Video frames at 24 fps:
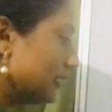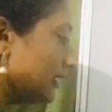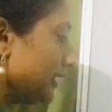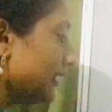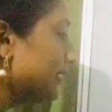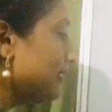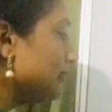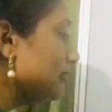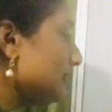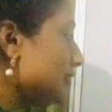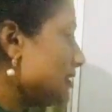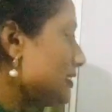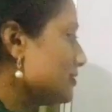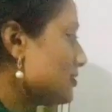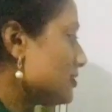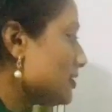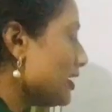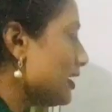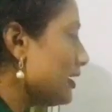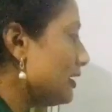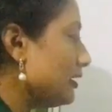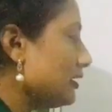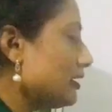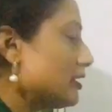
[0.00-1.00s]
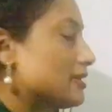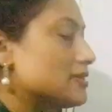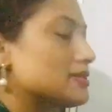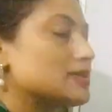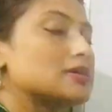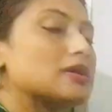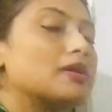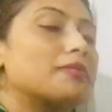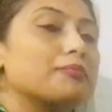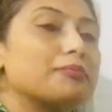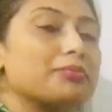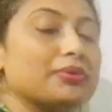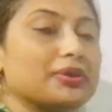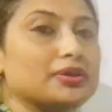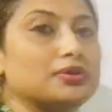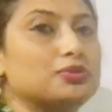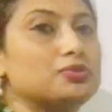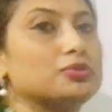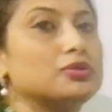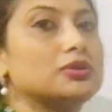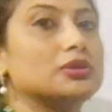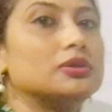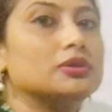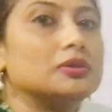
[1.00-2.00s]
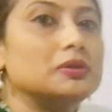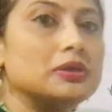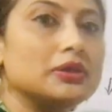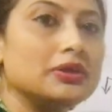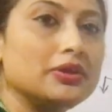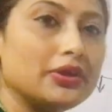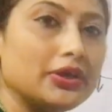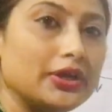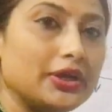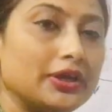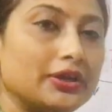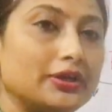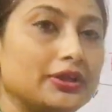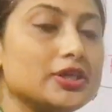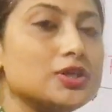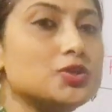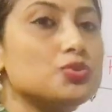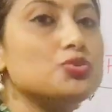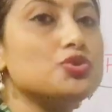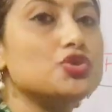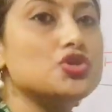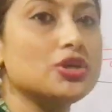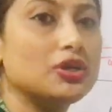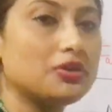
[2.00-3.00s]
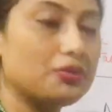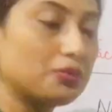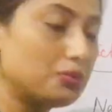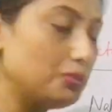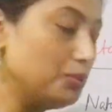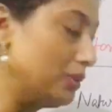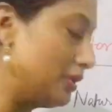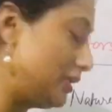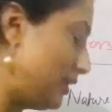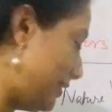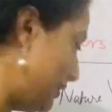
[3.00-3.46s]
in these areas compared to the areas which are rural